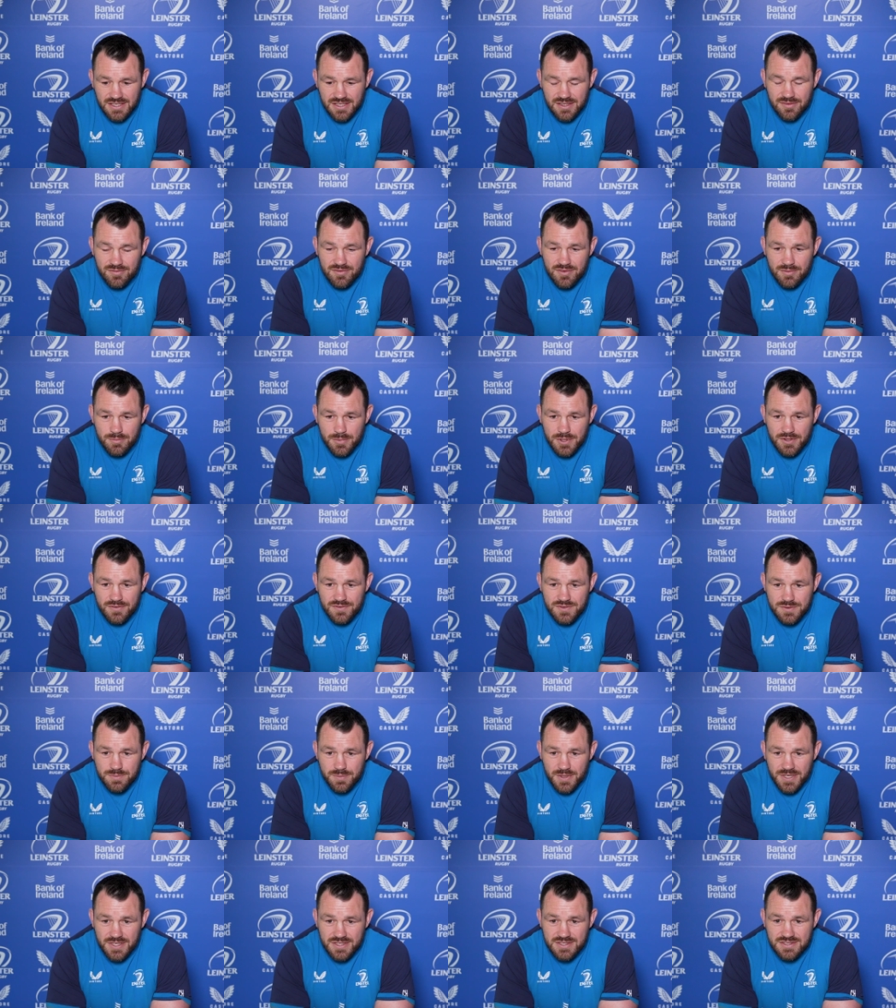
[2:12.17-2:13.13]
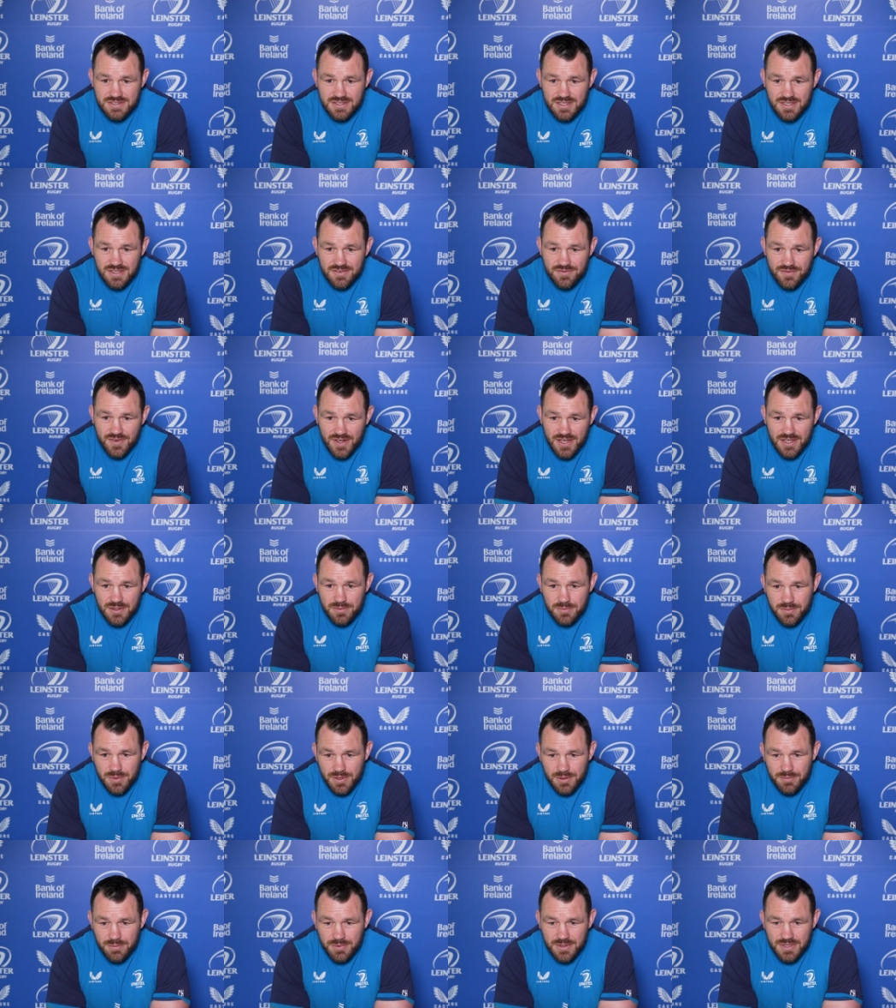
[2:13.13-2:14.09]
give them enough space to defend
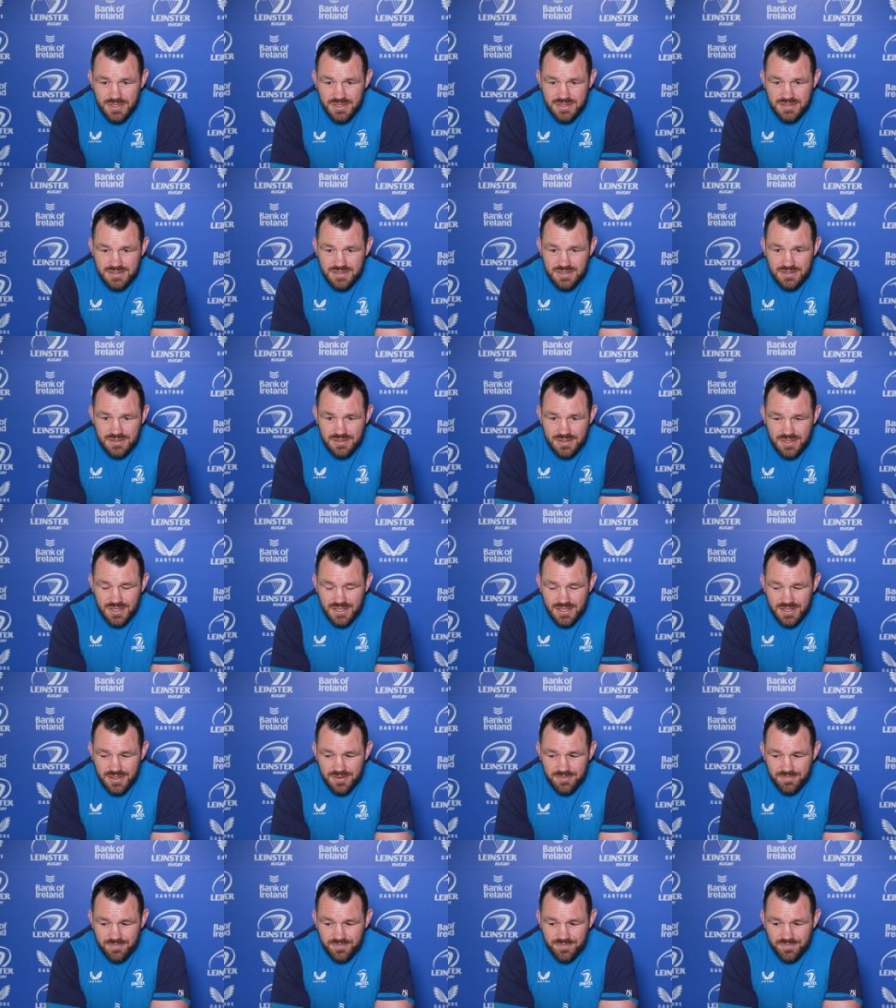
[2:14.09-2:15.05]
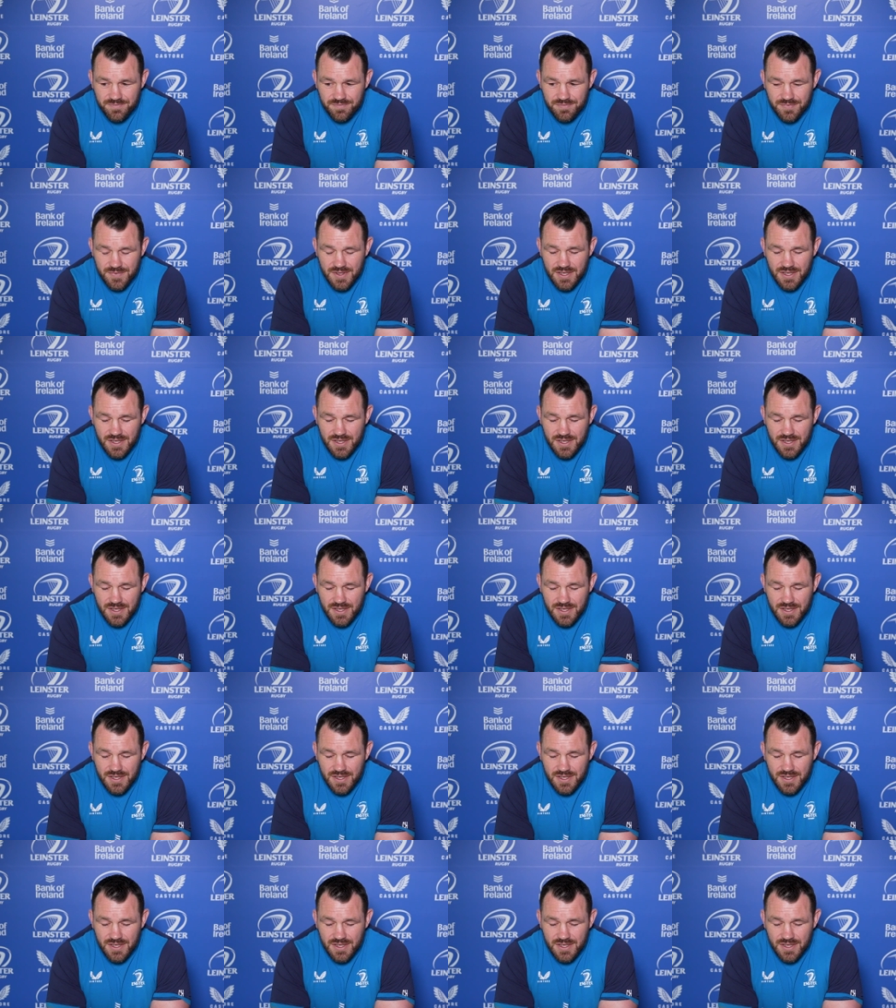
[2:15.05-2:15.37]
properly. So um,